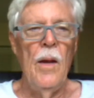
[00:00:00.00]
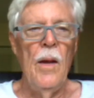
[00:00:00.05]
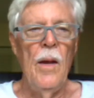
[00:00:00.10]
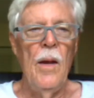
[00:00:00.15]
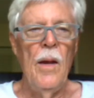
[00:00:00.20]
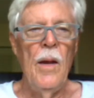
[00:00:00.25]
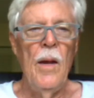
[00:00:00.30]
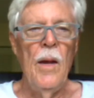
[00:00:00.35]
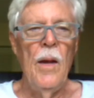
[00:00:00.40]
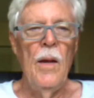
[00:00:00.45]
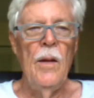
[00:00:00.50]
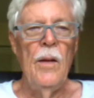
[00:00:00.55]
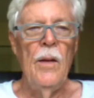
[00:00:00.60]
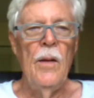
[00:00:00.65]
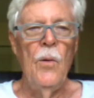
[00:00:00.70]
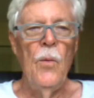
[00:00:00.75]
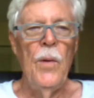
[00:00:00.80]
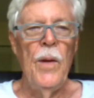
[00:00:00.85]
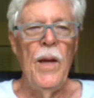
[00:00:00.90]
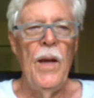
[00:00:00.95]

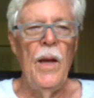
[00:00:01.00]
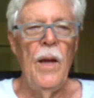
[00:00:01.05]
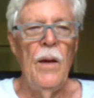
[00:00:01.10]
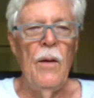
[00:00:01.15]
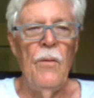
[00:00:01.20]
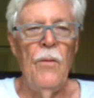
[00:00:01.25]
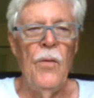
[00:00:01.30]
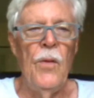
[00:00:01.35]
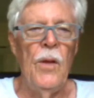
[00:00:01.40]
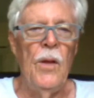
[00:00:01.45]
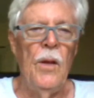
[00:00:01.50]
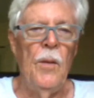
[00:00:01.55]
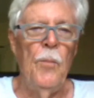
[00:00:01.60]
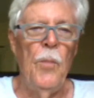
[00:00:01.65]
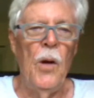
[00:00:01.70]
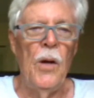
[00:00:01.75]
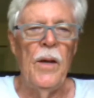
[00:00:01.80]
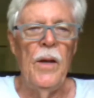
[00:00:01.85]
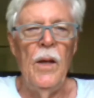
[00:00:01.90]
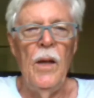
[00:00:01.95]
And we have the
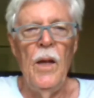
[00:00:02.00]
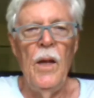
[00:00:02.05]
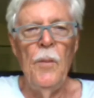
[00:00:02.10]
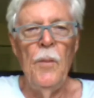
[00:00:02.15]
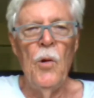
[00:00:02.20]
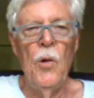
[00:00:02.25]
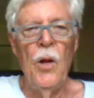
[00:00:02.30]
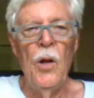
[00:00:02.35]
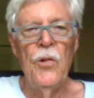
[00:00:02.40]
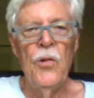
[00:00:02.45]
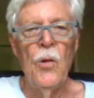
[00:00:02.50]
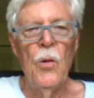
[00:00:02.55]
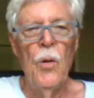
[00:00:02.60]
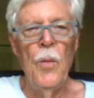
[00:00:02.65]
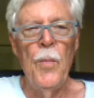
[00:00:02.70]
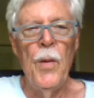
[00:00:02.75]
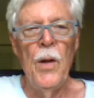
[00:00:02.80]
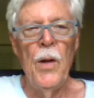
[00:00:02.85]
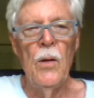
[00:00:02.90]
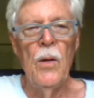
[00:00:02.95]
Buckingham Garage Door
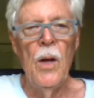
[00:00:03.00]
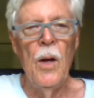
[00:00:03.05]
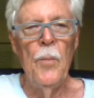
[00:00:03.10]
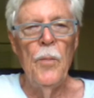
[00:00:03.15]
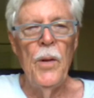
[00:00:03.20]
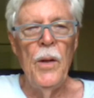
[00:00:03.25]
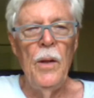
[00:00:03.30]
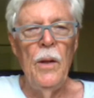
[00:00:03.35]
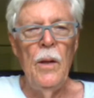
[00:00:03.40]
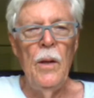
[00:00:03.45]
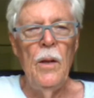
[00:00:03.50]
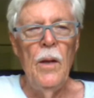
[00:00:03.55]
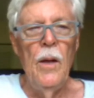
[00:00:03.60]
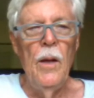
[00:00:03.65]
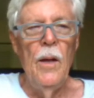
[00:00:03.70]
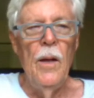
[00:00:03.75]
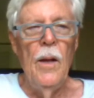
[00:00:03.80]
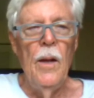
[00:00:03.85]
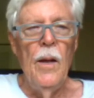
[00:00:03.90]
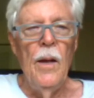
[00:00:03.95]
Repair Company.
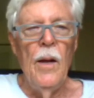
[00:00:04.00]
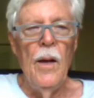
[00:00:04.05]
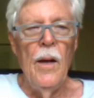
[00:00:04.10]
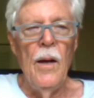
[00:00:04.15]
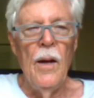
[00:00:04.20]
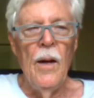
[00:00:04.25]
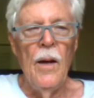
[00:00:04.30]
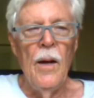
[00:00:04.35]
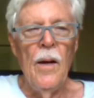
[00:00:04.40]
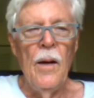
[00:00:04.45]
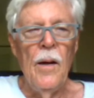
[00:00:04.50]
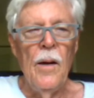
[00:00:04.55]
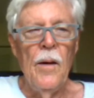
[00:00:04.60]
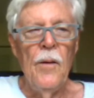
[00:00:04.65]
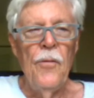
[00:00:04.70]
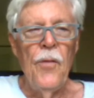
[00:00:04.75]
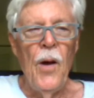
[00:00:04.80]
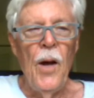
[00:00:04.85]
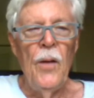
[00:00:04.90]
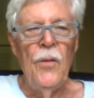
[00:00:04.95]

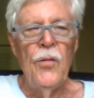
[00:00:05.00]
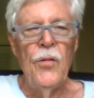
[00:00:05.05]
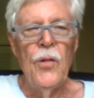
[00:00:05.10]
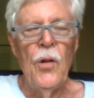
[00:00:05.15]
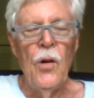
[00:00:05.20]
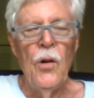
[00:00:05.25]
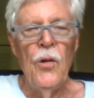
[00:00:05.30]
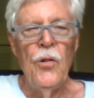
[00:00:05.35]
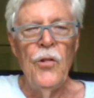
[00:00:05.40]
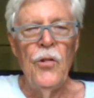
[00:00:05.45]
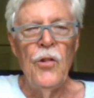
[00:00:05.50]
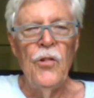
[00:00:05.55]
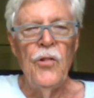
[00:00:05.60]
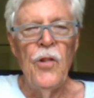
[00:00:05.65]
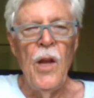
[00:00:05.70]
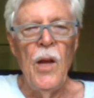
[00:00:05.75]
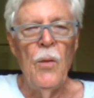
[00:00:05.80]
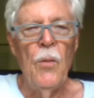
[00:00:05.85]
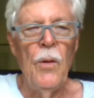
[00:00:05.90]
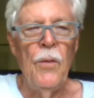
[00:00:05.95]
5 stars,
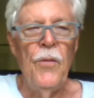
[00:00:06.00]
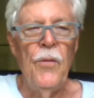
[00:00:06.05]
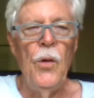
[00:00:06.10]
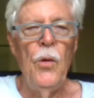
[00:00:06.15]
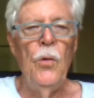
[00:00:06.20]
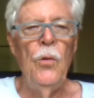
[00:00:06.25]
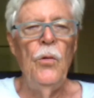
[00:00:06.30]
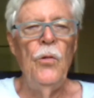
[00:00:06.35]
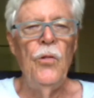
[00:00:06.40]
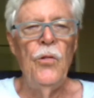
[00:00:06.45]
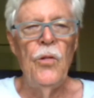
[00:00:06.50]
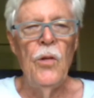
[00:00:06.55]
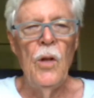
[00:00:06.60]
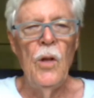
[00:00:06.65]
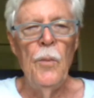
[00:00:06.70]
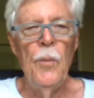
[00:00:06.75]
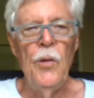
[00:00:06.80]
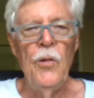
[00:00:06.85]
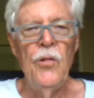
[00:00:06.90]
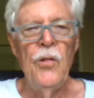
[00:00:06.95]
68 reviews. And
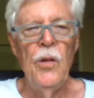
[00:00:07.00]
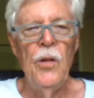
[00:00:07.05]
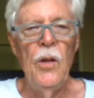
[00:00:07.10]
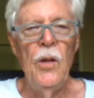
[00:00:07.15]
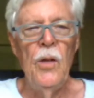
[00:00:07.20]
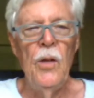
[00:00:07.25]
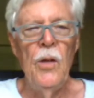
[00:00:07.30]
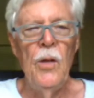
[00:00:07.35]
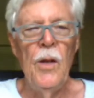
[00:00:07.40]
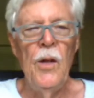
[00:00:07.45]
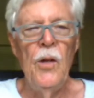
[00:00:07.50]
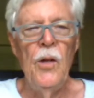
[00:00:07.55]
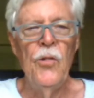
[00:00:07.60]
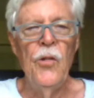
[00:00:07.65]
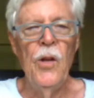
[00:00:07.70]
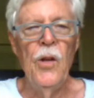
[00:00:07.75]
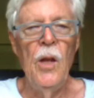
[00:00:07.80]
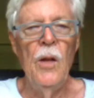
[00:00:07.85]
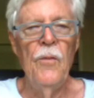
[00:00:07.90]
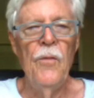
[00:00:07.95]
let me see. Here's
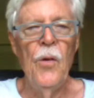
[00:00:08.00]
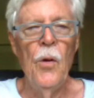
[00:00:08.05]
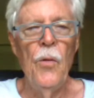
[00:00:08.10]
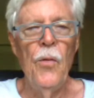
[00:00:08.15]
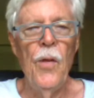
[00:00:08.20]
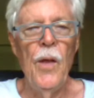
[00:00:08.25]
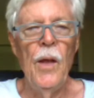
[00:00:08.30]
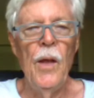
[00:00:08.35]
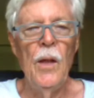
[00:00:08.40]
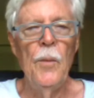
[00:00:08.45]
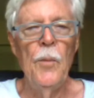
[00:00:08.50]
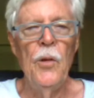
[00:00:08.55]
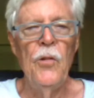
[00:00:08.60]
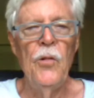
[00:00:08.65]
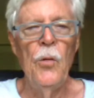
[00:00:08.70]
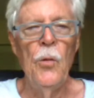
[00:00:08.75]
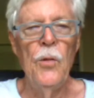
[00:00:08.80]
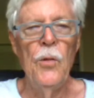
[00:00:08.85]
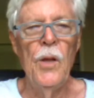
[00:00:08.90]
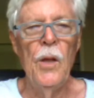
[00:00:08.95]
the info thing. Let me
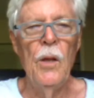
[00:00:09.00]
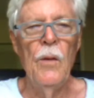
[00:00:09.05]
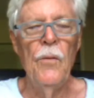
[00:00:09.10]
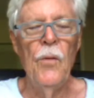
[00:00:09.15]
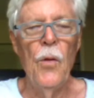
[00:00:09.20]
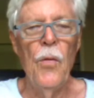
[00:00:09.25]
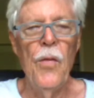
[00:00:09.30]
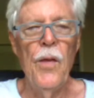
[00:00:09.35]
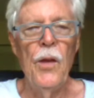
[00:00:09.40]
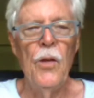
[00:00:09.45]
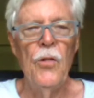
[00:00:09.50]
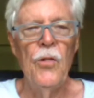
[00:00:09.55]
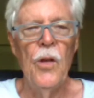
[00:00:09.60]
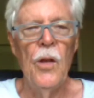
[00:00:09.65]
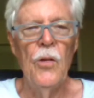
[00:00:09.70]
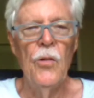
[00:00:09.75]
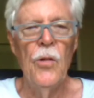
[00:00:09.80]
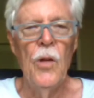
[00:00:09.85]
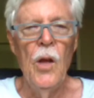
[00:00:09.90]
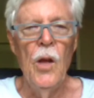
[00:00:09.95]
see what the info thing
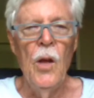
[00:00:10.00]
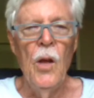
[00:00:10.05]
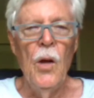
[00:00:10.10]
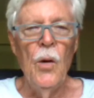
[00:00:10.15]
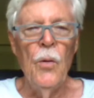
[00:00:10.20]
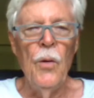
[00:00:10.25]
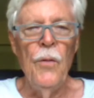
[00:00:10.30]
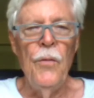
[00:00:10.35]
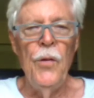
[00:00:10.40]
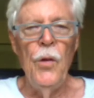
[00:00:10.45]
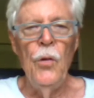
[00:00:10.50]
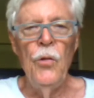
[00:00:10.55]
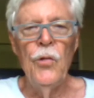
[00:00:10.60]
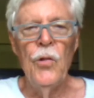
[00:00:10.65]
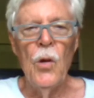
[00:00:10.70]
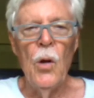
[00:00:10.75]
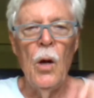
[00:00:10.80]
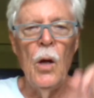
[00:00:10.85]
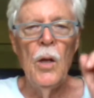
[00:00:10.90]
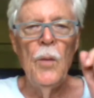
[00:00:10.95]
says.
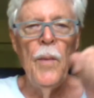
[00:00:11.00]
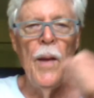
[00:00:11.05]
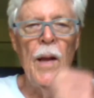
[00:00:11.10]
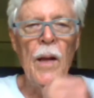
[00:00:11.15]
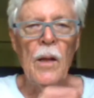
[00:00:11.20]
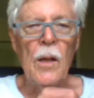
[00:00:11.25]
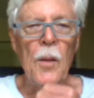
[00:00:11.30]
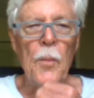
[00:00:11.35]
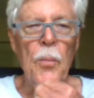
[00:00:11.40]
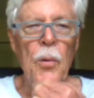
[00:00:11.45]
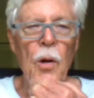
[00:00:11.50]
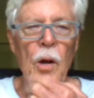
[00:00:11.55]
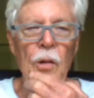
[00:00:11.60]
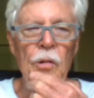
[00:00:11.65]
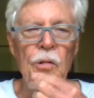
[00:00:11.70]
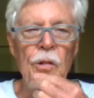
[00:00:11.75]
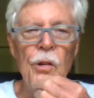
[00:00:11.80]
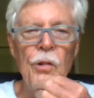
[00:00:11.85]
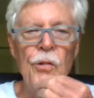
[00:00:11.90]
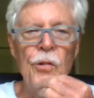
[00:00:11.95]
Reviews are automatically
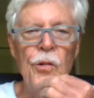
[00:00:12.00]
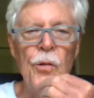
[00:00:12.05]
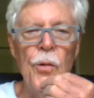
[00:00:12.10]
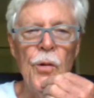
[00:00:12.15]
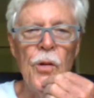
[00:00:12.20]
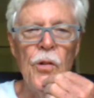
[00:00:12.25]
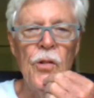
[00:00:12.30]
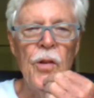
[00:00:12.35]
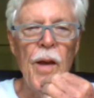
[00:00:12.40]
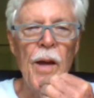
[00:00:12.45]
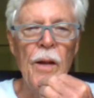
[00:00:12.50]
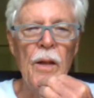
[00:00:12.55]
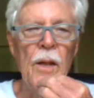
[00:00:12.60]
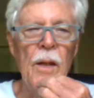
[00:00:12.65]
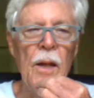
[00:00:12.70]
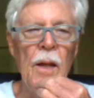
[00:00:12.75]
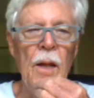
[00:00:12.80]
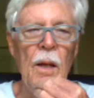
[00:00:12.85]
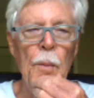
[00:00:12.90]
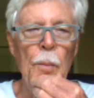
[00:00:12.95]
processed to
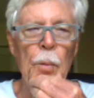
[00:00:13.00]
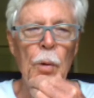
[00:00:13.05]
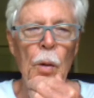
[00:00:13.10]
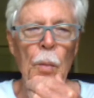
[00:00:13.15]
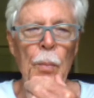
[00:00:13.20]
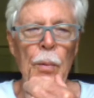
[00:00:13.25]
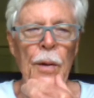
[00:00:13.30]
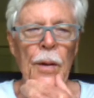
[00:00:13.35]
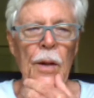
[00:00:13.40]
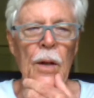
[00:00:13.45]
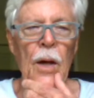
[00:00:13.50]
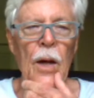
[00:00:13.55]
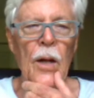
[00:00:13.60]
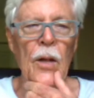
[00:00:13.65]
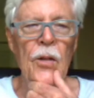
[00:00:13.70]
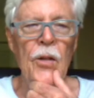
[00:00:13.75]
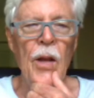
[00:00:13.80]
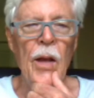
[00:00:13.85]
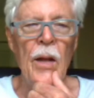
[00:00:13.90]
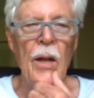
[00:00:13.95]
detect inappropriate
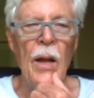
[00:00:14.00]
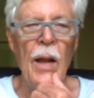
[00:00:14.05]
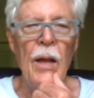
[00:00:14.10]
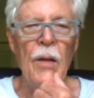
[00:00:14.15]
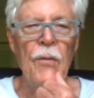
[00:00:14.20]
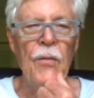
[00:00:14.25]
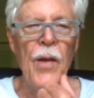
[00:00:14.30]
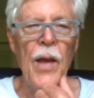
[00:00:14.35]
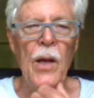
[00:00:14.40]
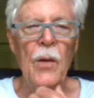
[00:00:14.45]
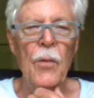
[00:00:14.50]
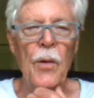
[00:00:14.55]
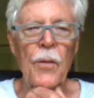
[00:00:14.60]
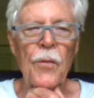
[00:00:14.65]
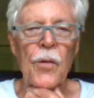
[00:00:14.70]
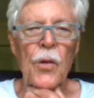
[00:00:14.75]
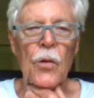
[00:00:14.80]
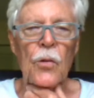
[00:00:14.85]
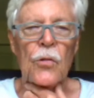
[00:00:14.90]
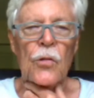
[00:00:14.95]
content like fake
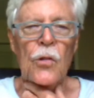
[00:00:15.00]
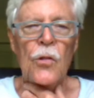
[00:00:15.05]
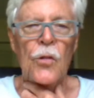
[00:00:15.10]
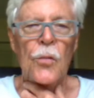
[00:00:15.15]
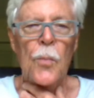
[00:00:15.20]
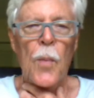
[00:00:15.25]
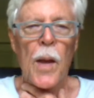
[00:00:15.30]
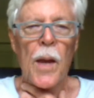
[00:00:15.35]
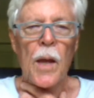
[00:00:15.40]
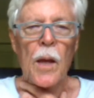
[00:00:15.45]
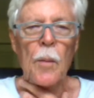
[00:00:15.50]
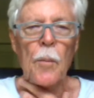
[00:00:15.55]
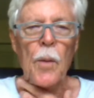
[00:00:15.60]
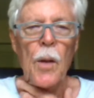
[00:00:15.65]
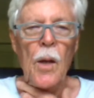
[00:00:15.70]
reviews and spam.